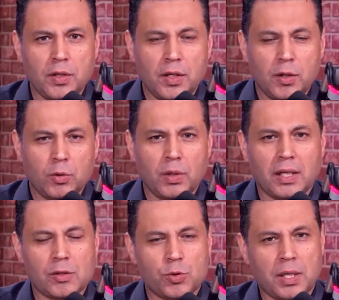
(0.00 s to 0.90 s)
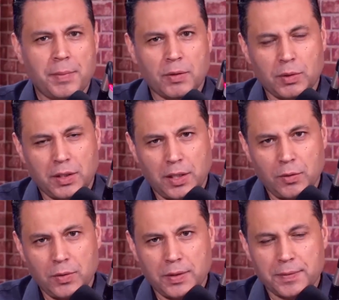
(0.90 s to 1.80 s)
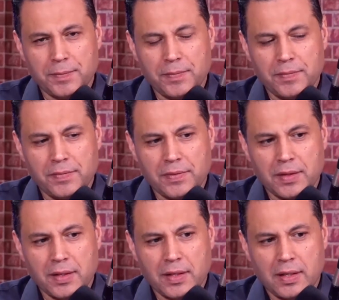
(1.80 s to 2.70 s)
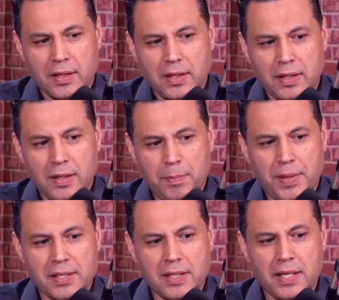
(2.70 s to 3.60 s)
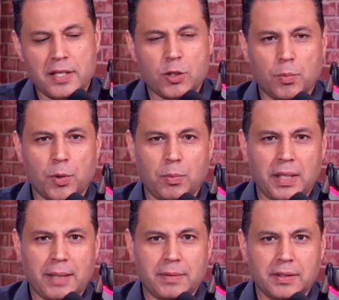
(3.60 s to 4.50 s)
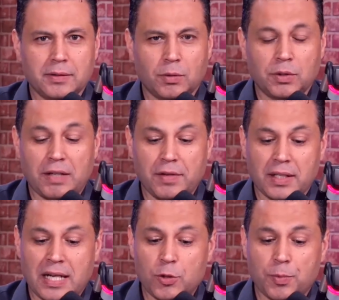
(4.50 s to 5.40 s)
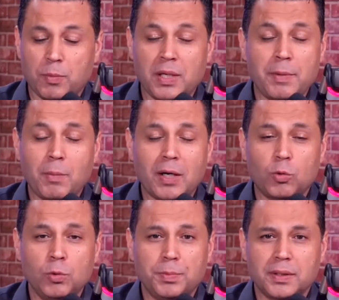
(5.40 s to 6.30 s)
of the child of the previous relationship. And they think this is the problem, once the problem is